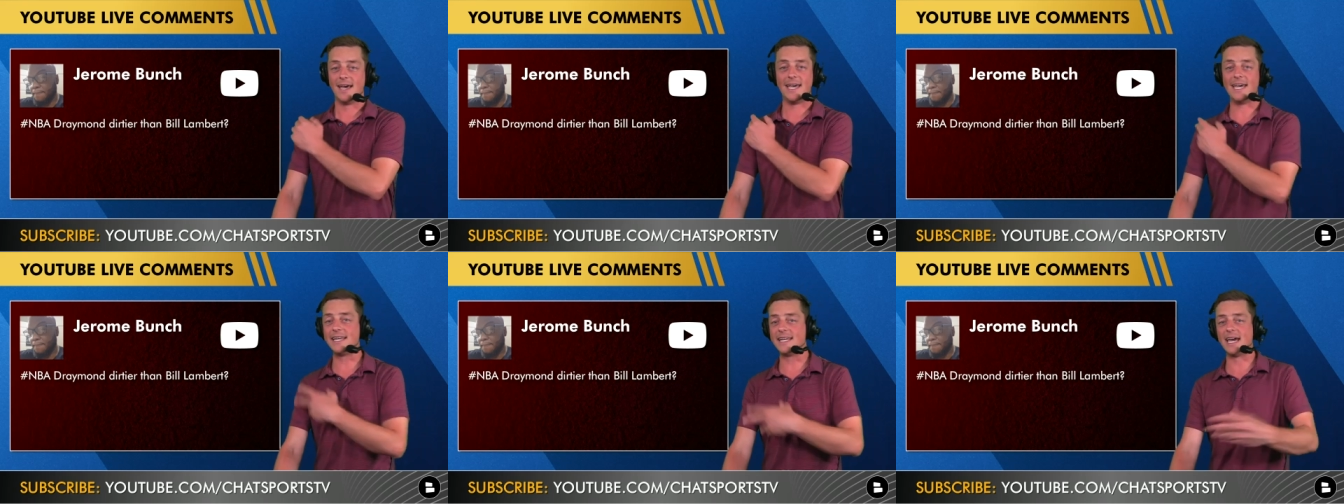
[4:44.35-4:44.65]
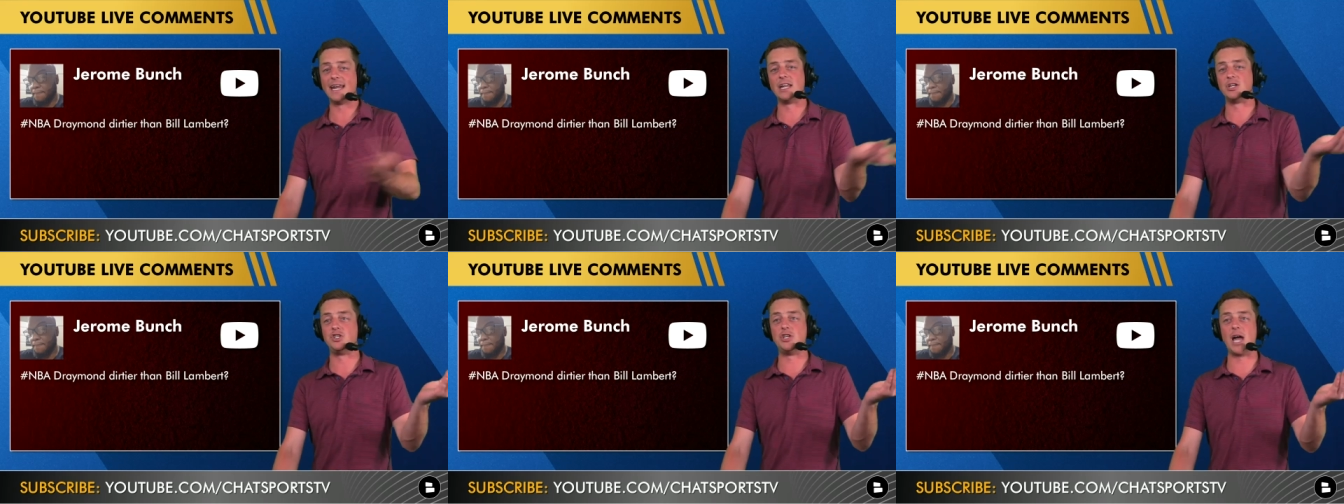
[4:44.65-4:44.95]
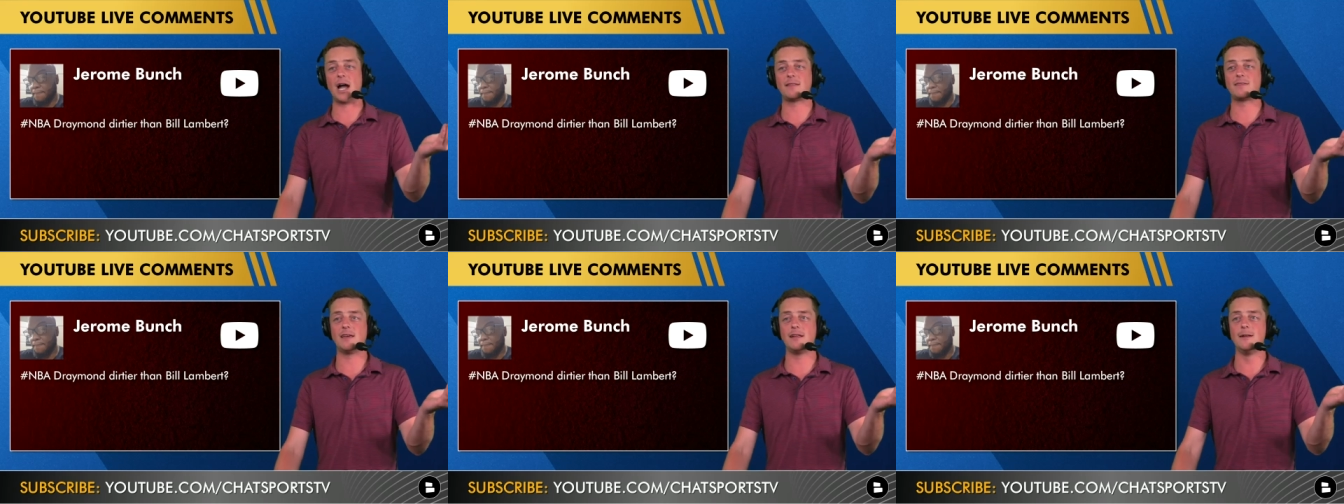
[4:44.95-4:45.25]
he'd get
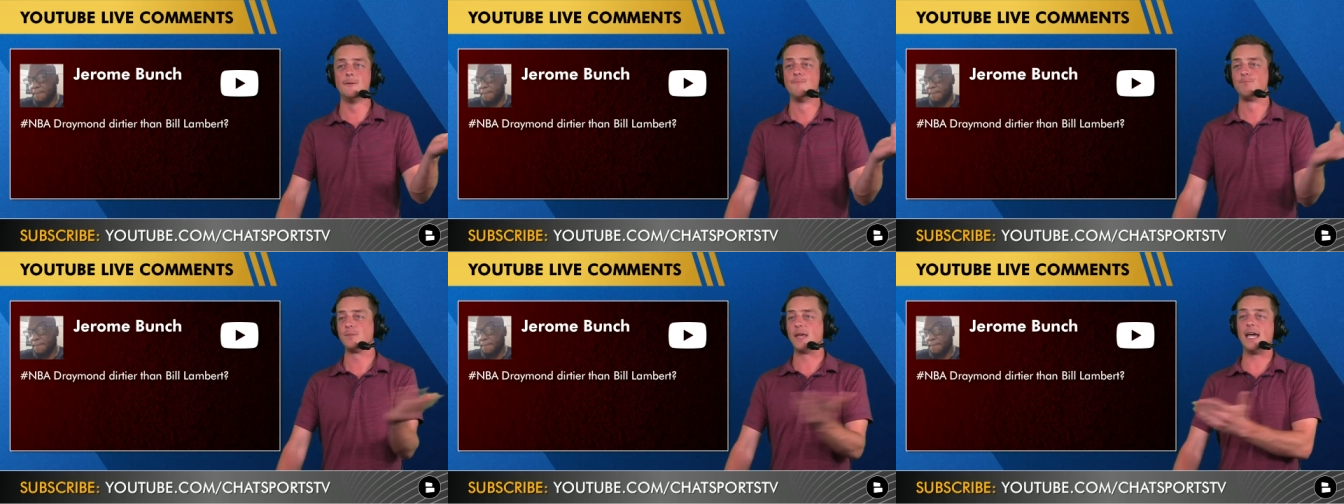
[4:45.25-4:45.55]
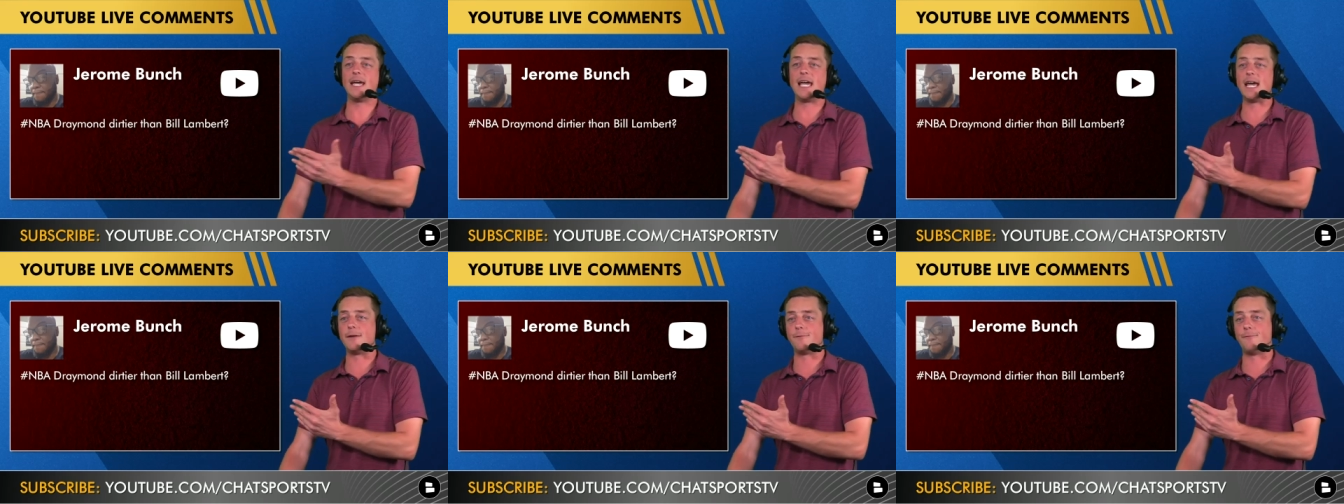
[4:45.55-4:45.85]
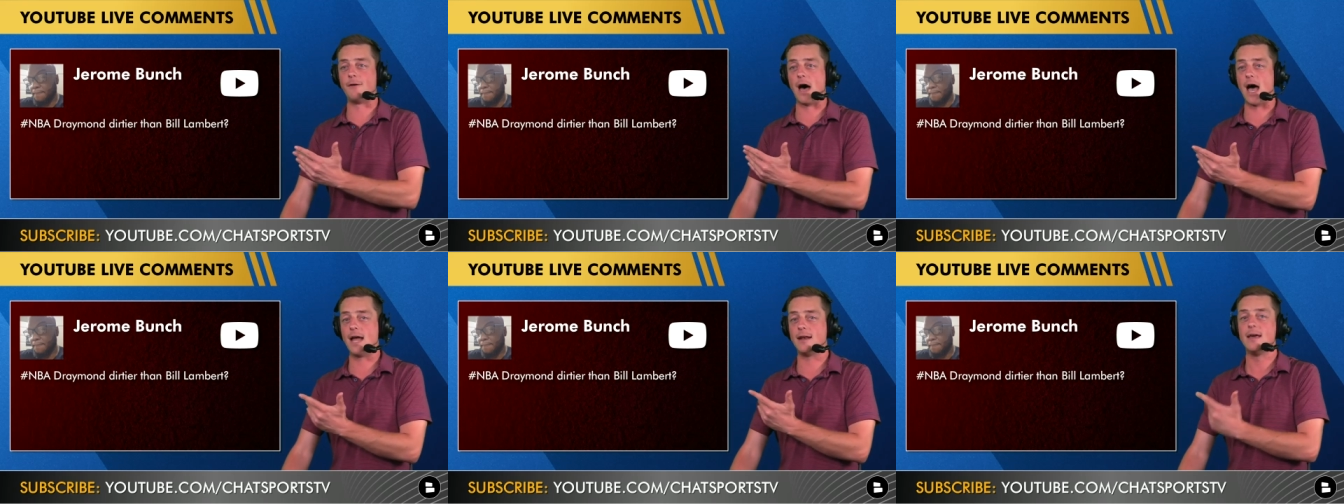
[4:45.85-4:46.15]
ejected, he'd get
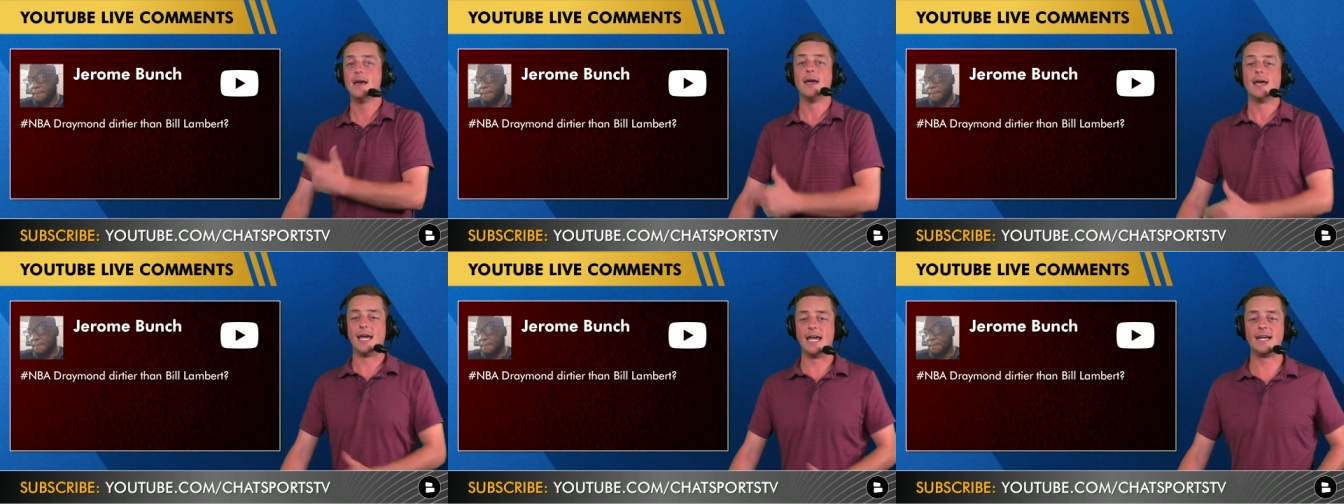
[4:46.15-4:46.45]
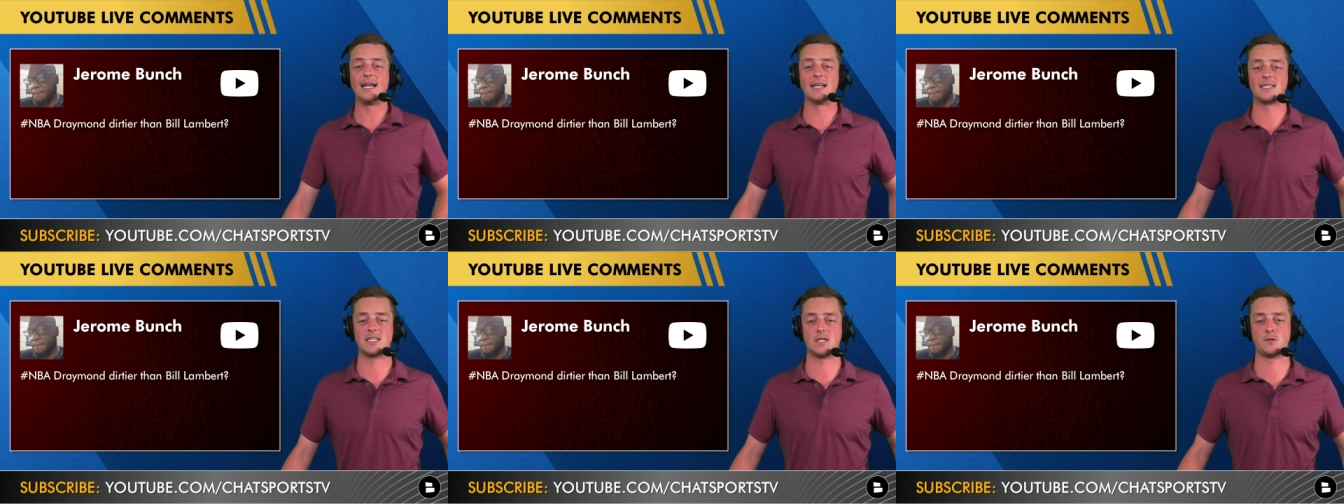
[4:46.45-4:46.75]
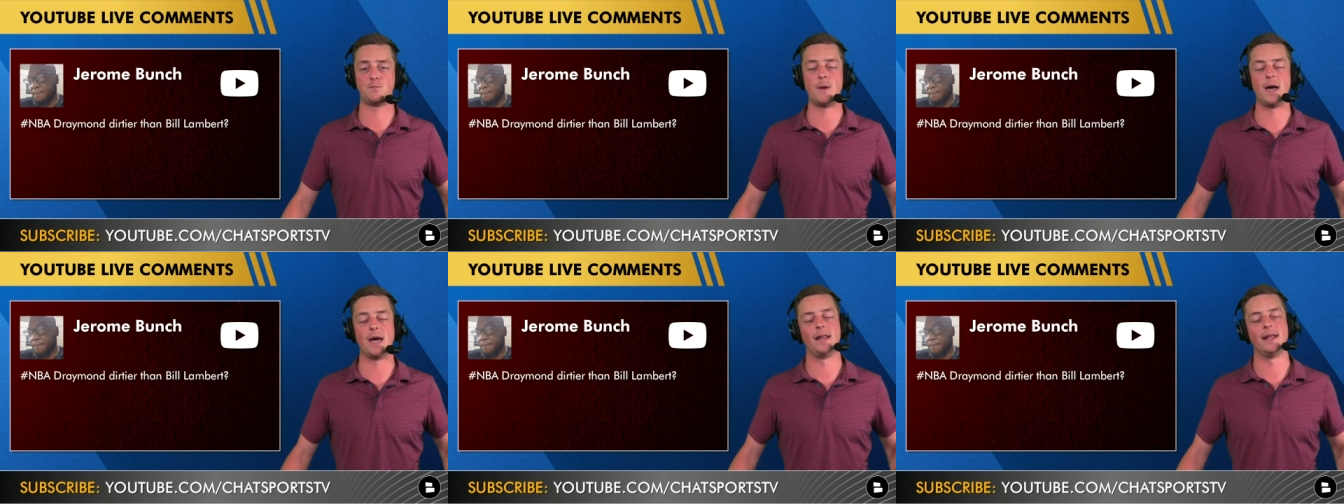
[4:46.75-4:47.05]
fined, he'd get
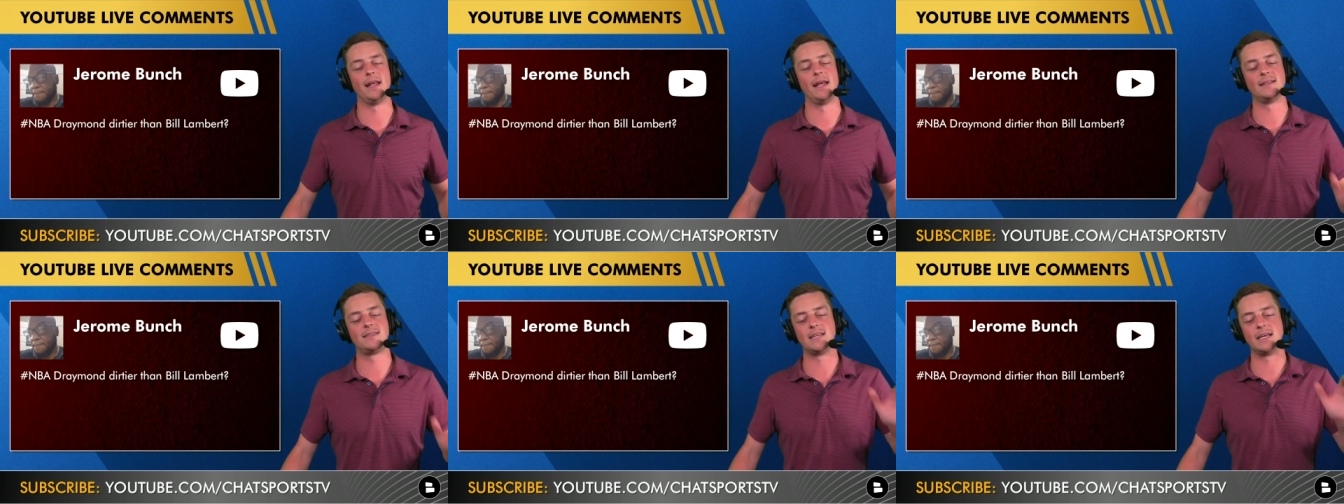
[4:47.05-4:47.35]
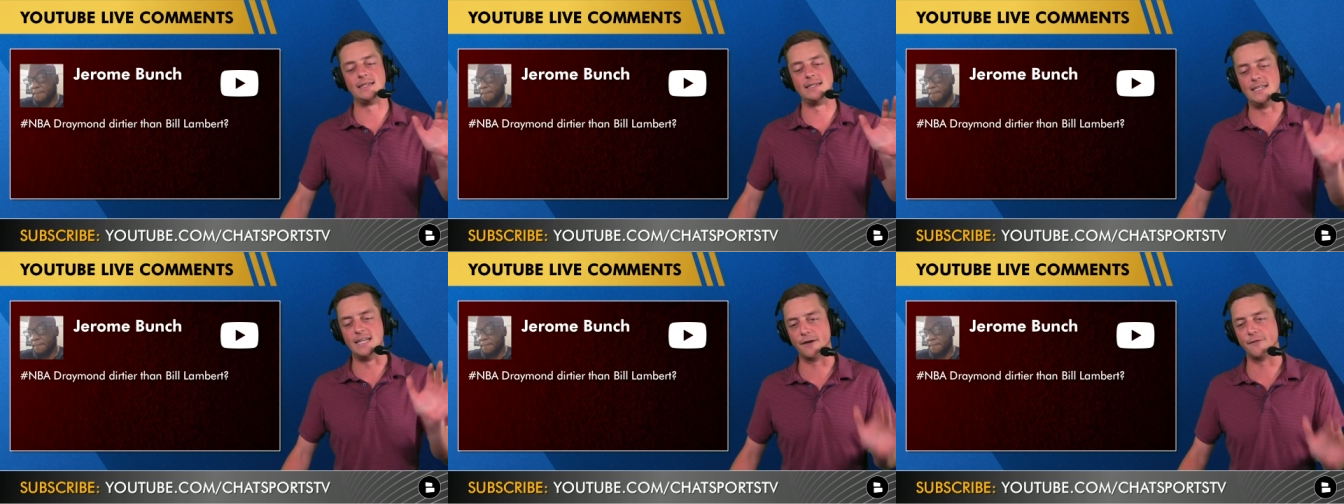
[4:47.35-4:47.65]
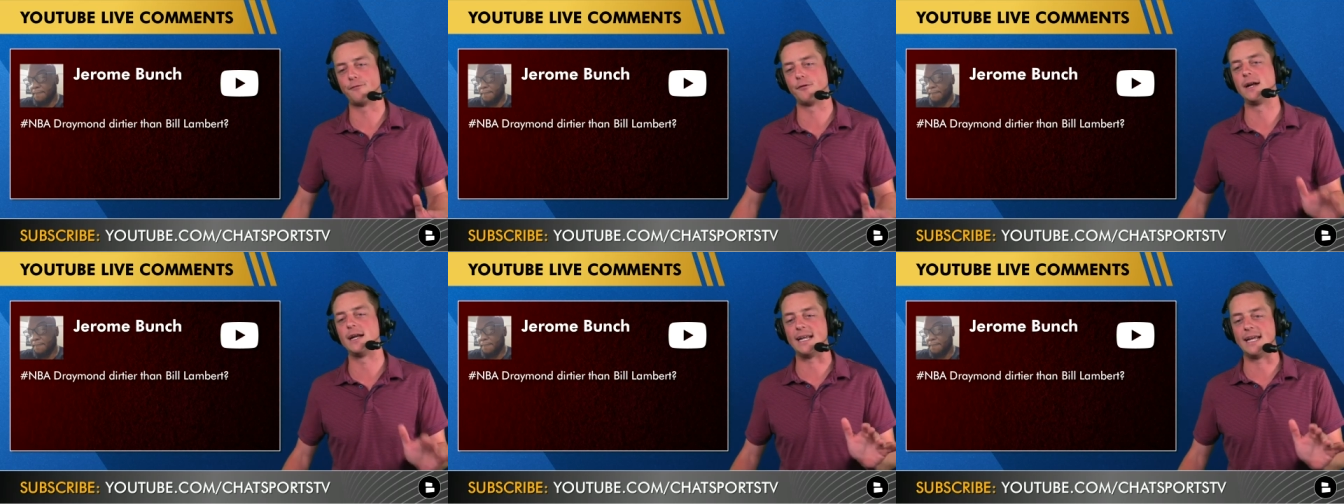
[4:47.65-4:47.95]
suspended. It's a
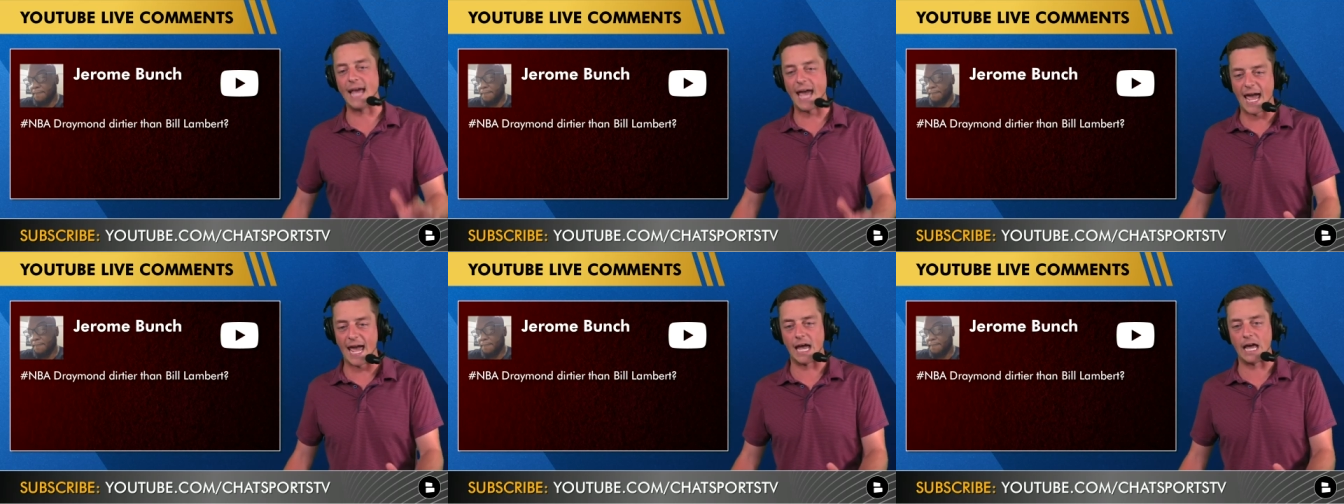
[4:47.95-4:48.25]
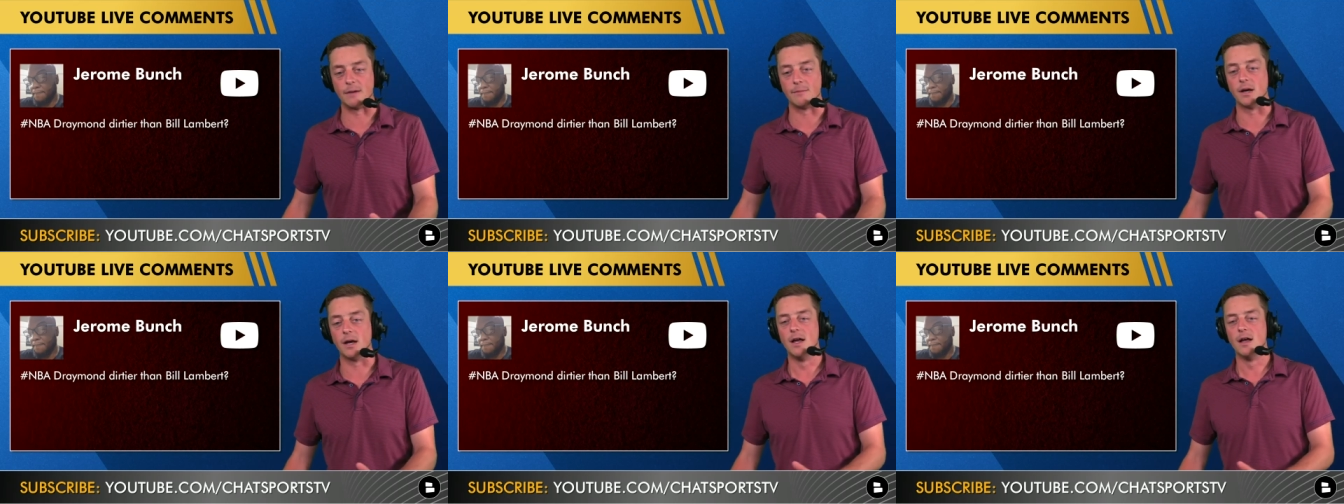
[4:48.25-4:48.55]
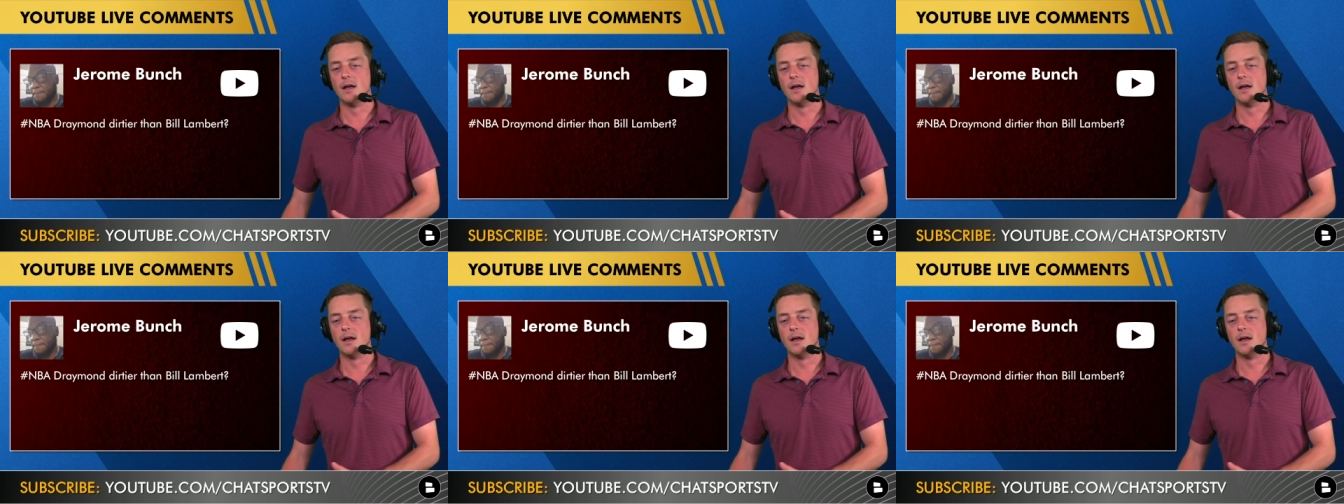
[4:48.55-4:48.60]
different game.